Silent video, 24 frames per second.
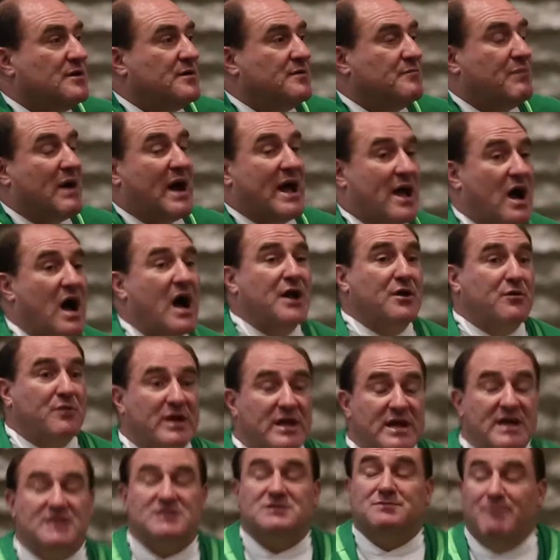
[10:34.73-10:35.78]
by
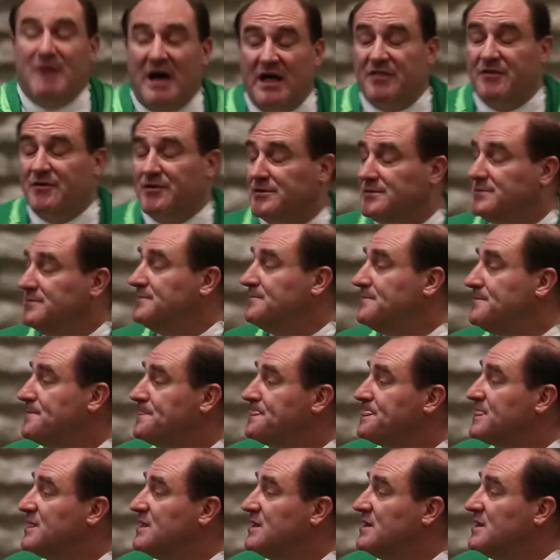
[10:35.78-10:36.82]
honoring his mother,
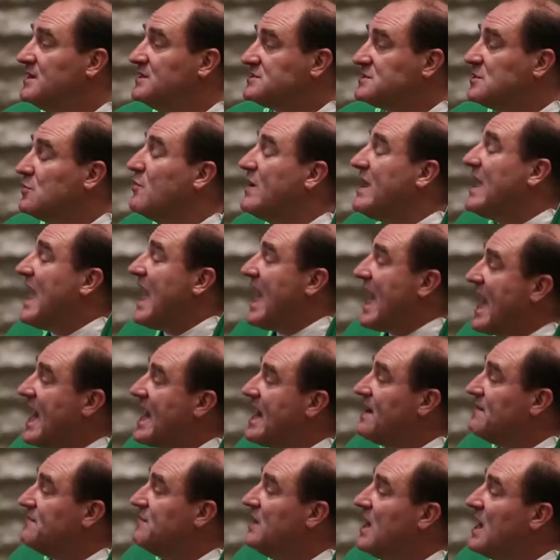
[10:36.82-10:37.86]
so we
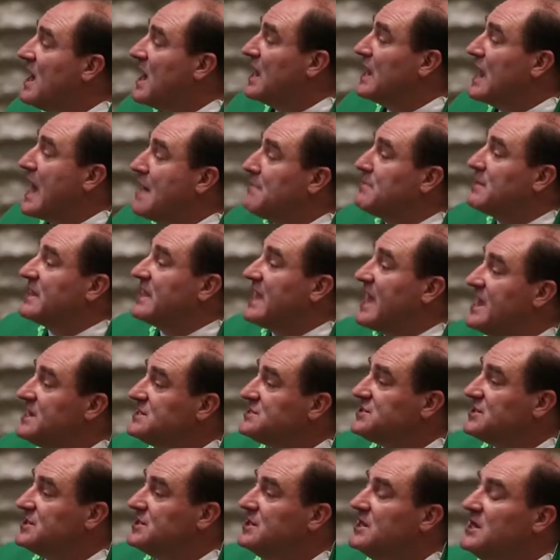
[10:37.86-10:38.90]
have an
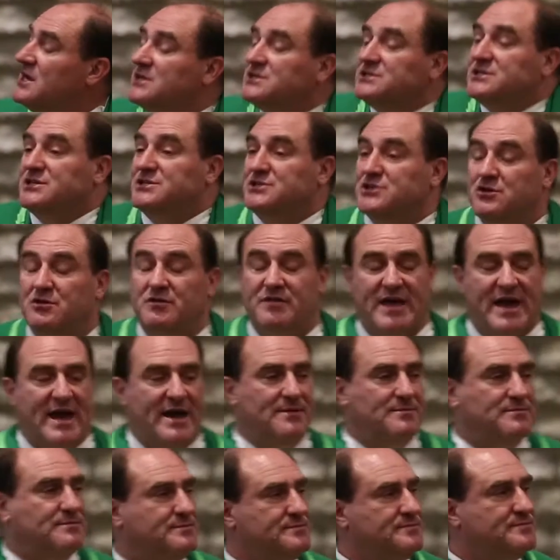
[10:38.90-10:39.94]
obligation to do that.